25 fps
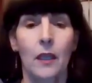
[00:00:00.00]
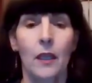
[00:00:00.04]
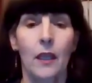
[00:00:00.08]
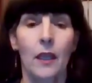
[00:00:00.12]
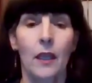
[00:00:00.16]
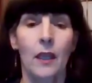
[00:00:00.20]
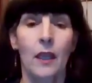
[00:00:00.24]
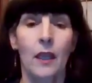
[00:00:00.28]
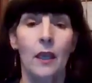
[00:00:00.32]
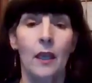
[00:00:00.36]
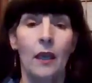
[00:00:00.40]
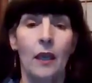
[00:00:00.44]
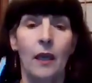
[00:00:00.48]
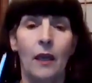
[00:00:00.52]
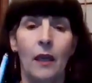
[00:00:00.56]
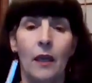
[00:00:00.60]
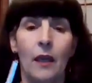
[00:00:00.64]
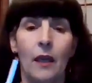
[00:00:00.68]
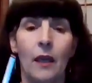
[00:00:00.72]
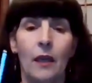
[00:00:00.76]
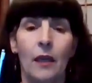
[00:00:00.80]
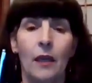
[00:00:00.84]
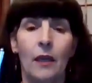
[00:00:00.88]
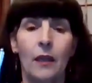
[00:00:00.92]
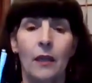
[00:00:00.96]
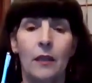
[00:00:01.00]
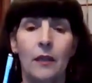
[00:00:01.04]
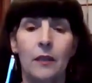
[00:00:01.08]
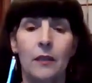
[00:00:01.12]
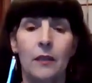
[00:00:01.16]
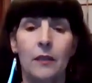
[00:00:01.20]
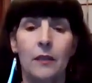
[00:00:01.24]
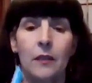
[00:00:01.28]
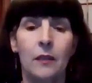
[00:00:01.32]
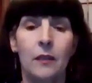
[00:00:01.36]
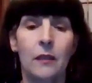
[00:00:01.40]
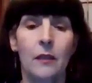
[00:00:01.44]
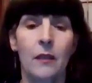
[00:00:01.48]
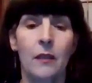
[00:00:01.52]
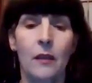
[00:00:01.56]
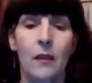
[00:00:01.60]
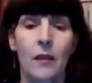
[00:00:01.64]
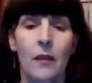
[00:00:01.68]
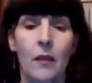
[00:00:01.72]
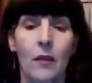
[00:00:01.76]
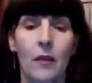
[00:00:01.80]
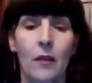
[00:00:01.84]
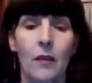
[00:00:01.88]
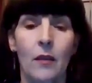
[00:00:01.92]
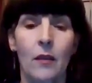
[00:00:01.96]
And
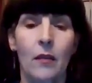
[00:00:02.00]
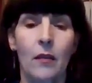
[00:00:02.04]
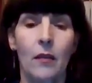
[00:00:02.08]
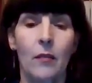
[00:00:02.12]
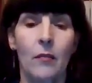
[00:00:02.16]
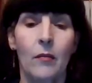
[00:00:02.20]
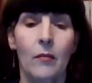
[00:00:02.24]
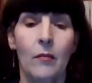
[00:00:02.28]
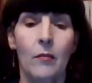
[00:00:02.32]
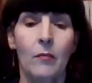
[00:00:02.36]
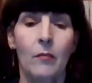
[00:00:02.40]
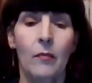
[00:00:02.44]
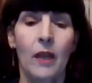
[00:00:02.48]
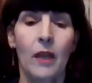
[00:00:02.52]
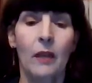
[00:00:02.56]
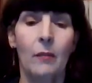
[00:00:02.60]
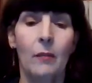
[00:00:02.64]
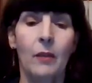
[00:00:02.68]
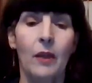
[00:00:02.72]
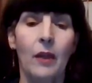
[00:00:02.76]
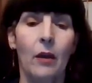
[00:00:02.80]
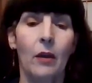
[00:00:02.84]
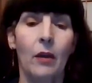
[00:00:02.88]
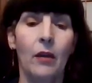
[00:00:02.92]
maybe